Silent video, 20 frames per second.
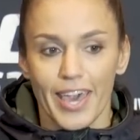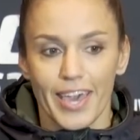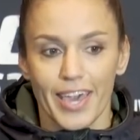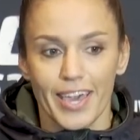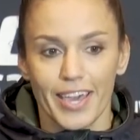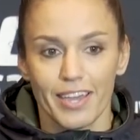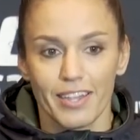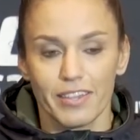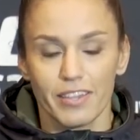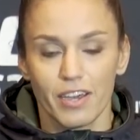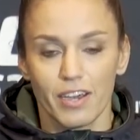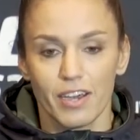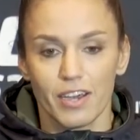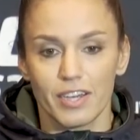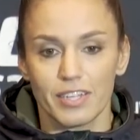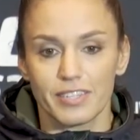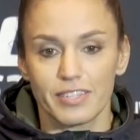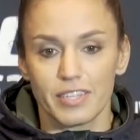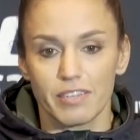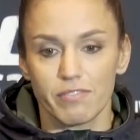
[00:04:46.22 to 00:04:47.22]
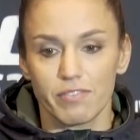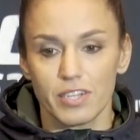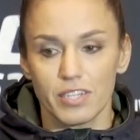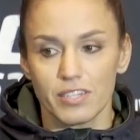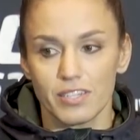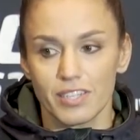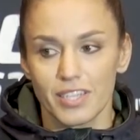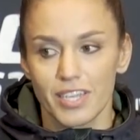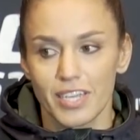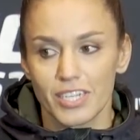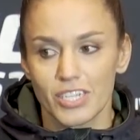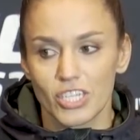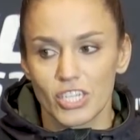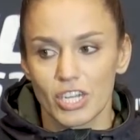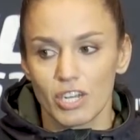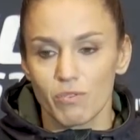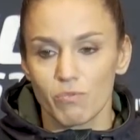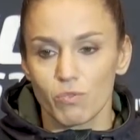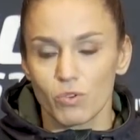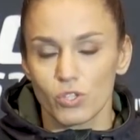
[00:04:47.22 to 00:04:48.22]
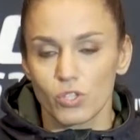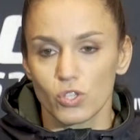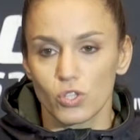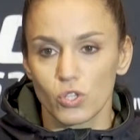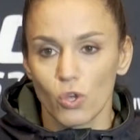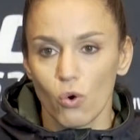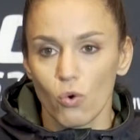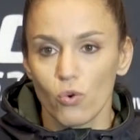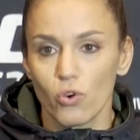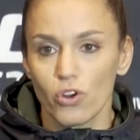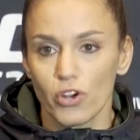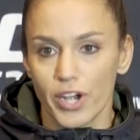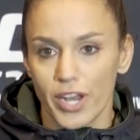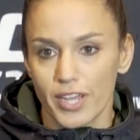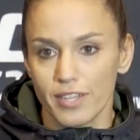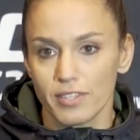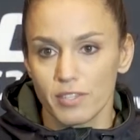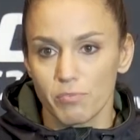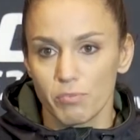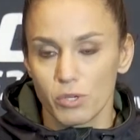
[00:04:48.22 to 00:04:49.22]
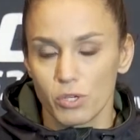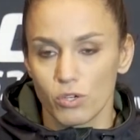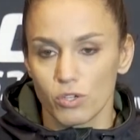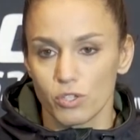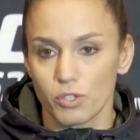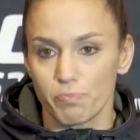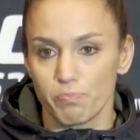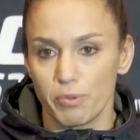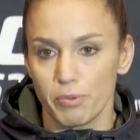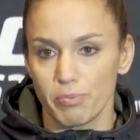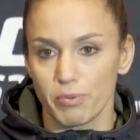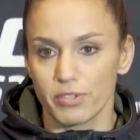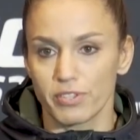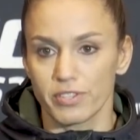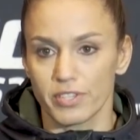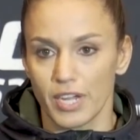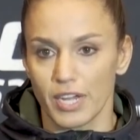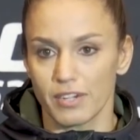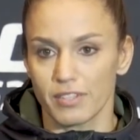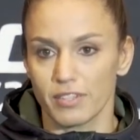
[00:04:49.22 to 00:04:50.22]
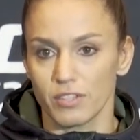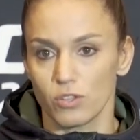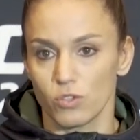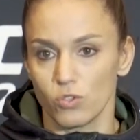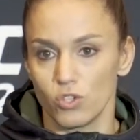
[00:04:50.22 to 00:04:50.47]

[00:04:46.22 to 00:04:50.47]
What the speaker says: And the event actually was so crazy because people started